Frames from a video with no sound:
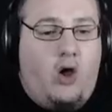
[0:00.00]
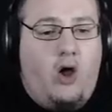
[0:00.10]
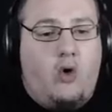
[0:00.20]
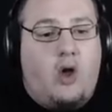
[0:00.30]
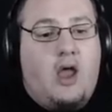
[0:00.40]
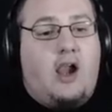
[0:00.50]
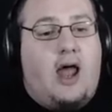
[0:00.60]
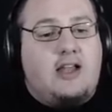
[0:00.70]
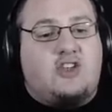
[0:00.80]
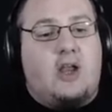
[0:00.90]
Oh,
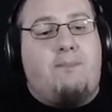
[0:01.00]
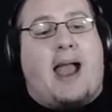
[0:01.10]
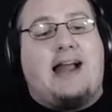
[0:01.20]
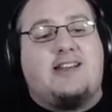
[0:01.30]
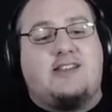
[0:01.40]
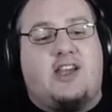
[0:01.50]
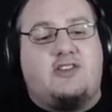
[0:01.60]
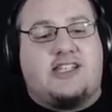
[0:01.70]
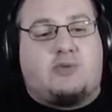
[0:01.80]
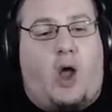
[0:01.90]
London
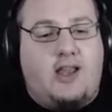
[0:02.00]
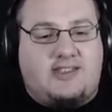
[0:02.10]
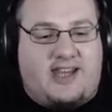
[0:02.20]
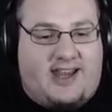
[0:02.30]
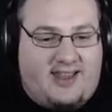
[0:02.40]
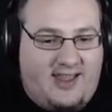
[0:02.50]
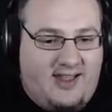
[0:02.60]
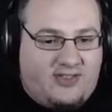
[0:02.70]
Paddington to Swansea.